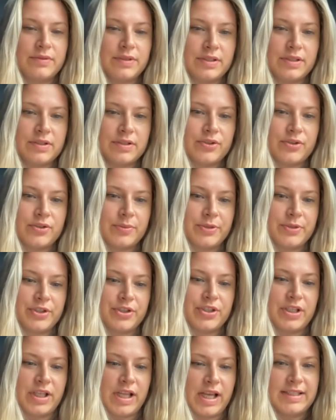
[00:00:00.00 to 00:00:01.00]
Research
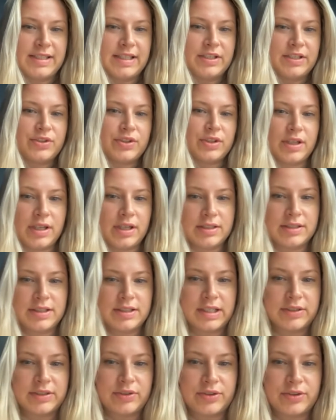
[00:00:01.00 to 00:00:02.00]
Commercialization and
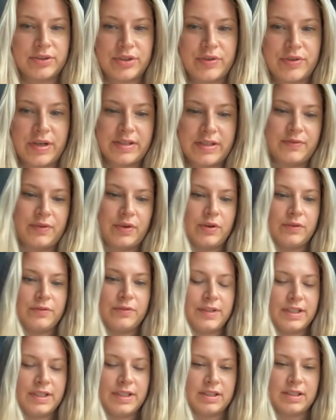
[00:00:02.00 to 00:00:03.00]
Technology Transfer
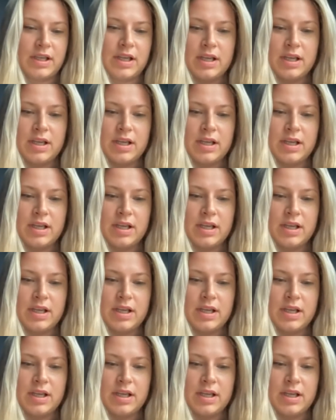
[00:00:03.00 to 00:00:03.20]
Office.